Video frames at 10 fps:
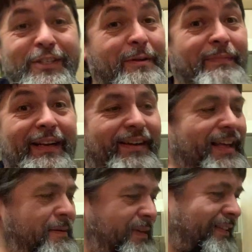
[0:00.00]
Shouldn't be like
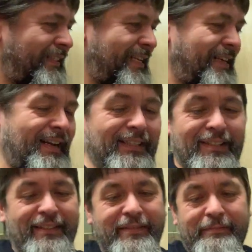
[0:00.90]
that about a neat
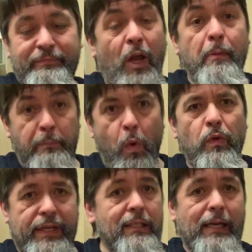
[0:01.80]
glass. I
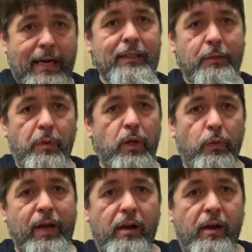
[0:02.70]
bought these glasses, by the way.